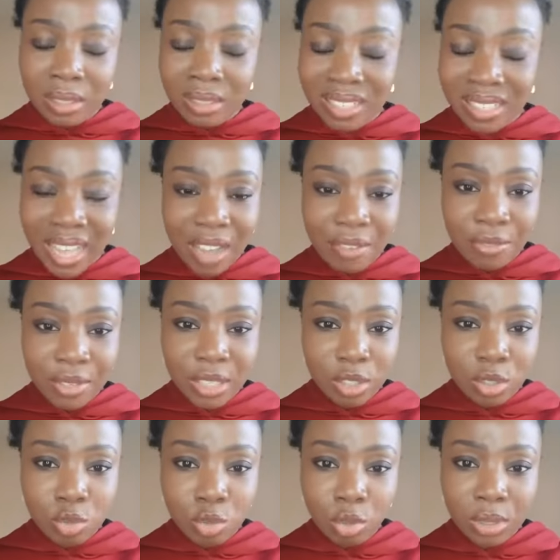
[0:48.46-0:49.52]
Love
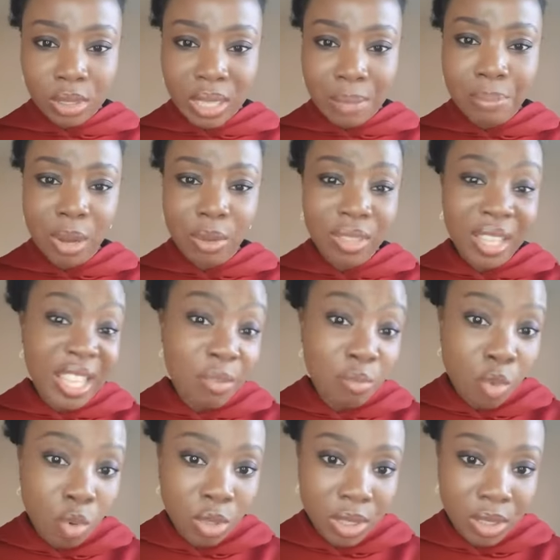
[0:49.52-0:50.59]
is not about the
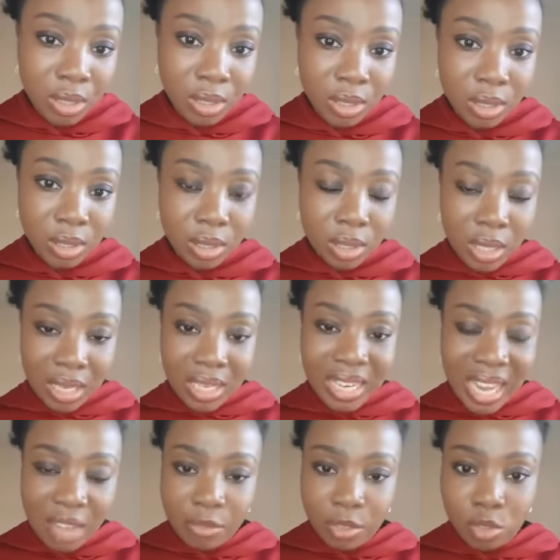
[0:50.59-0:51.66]
emotions.
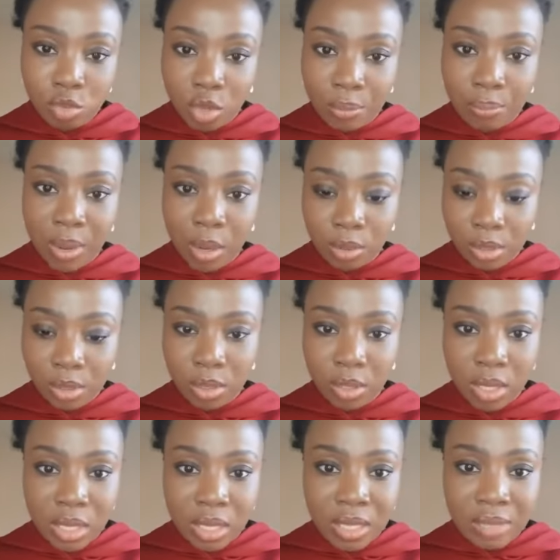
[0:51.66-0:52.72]
Love is not about
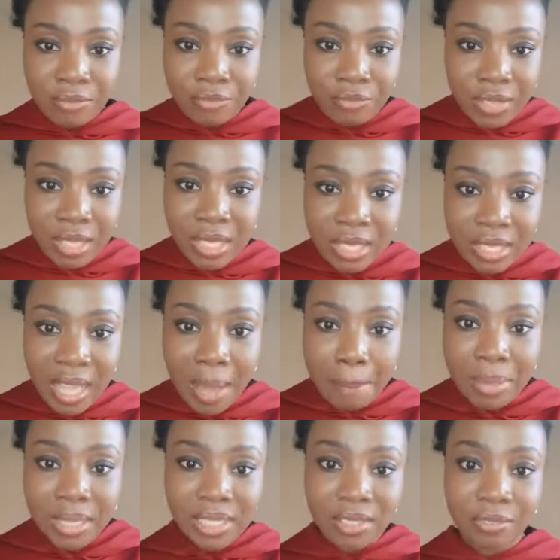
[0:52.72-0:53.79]
feeling that
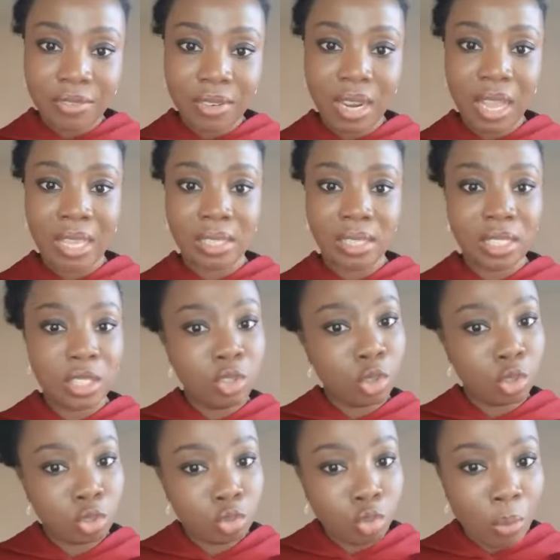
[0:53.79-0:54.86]
butterflies in your
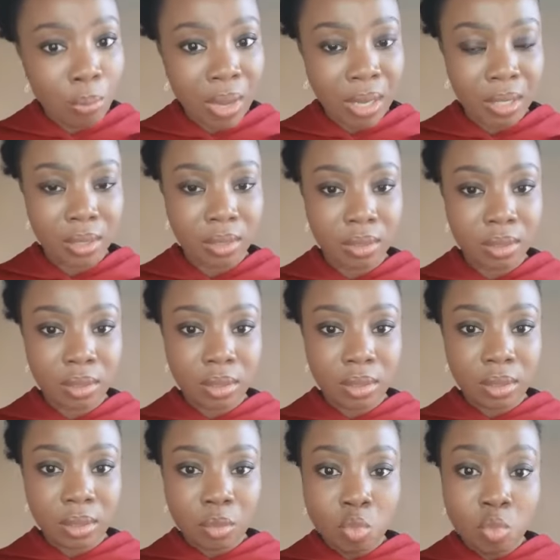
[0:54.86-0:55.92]
stomach
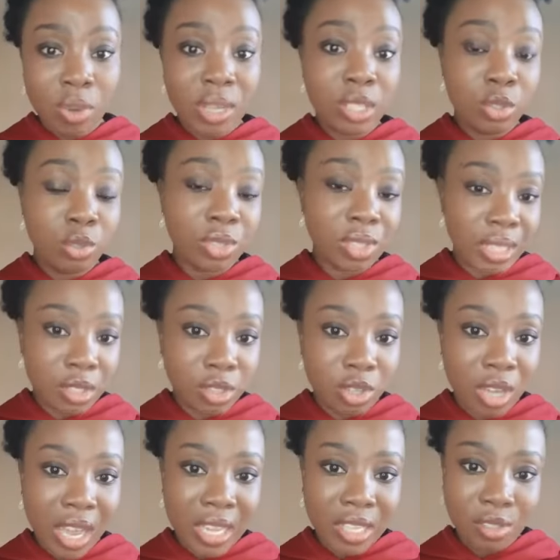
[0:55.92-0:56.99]
when you set your
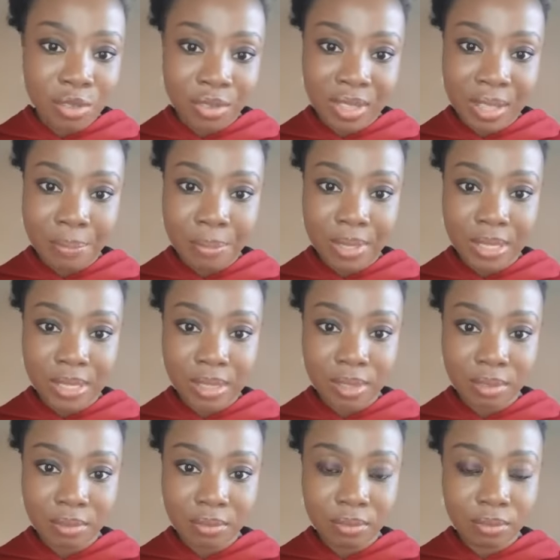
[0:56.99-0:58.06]
eyes on the
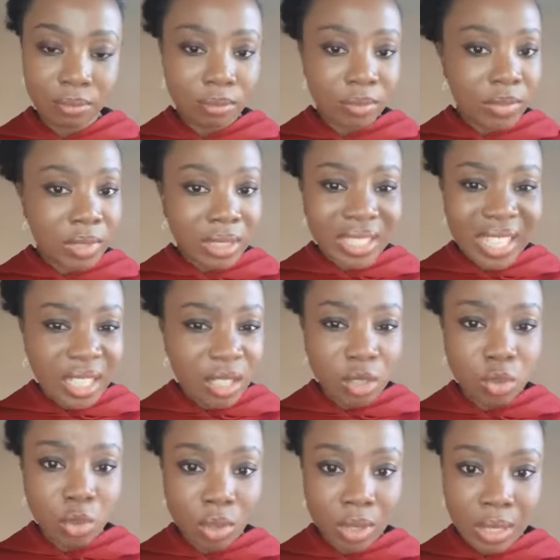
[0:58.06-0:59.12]
person. That is
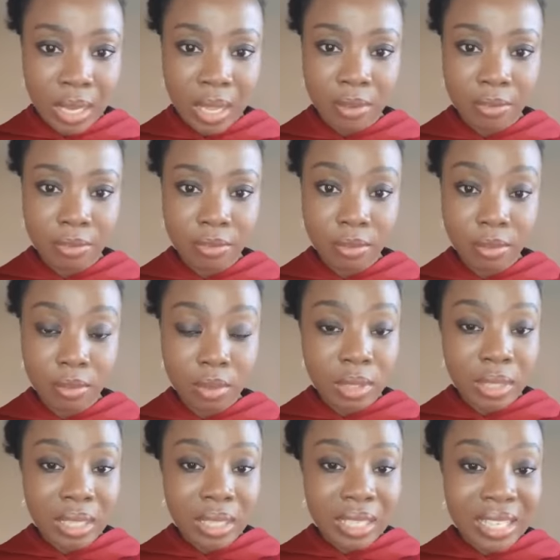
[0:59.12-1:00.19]
not love.
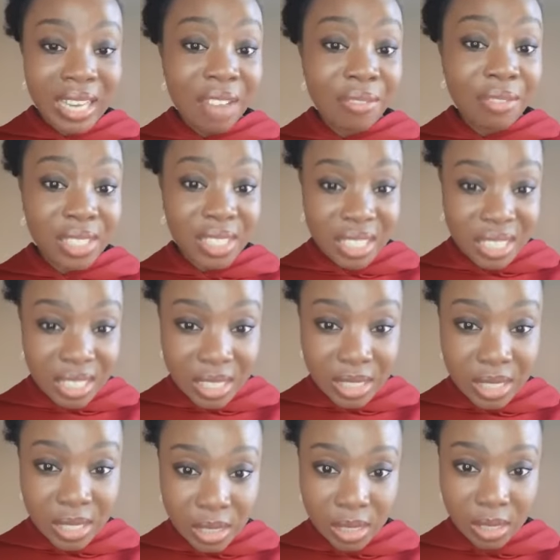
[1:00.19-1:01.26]
Love is a
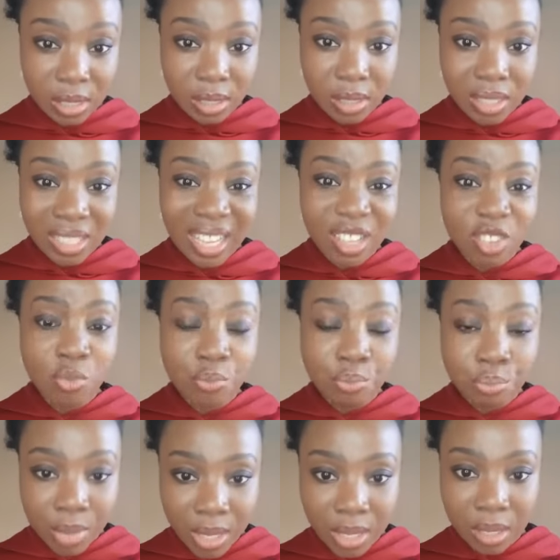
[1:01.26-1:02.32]
decision that you
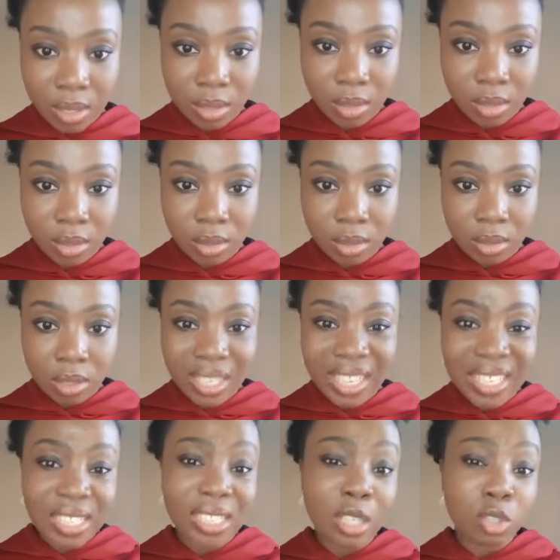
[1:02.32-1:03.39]
make. It is a